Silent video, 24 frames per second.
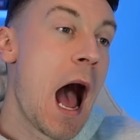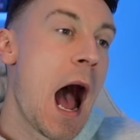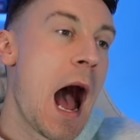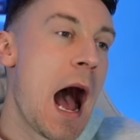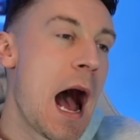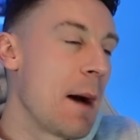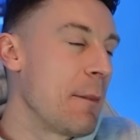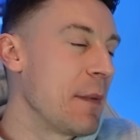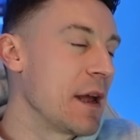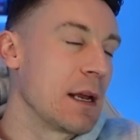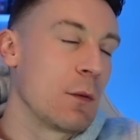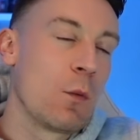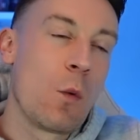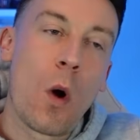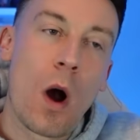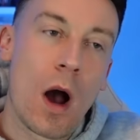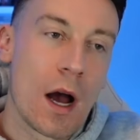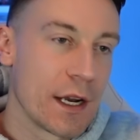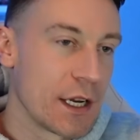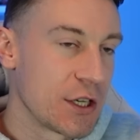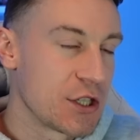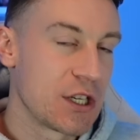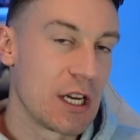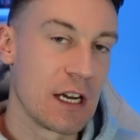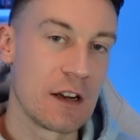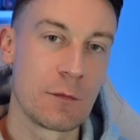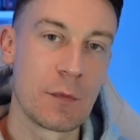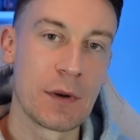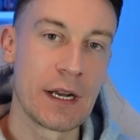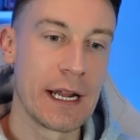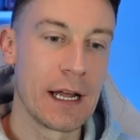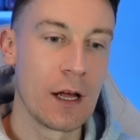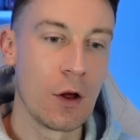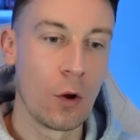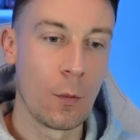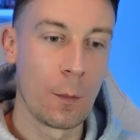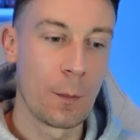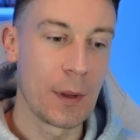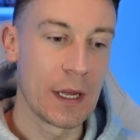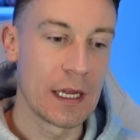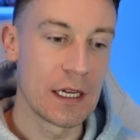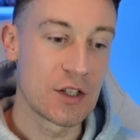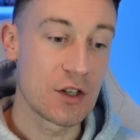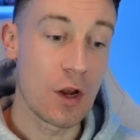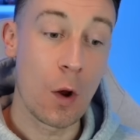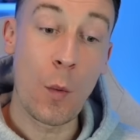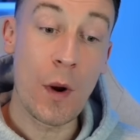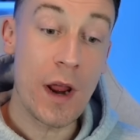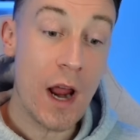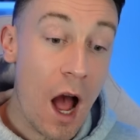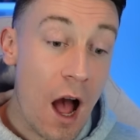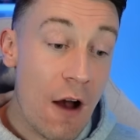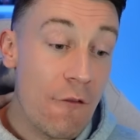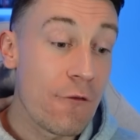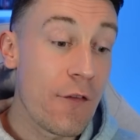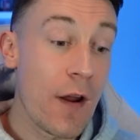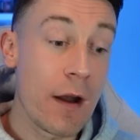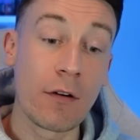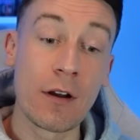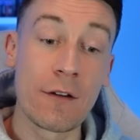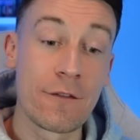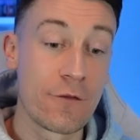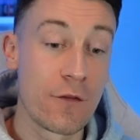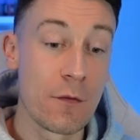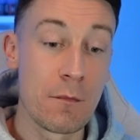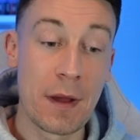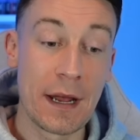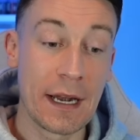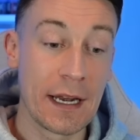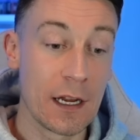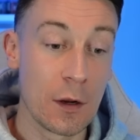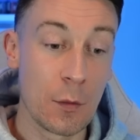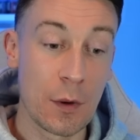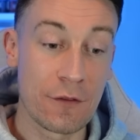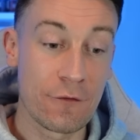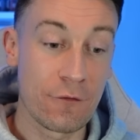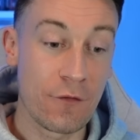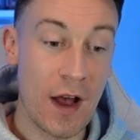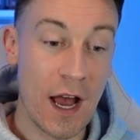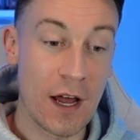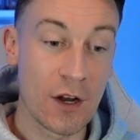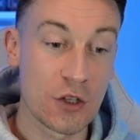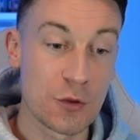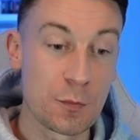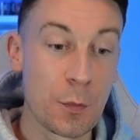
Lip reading: I mean, what an achievement it'll be. So we are very familiar with finals,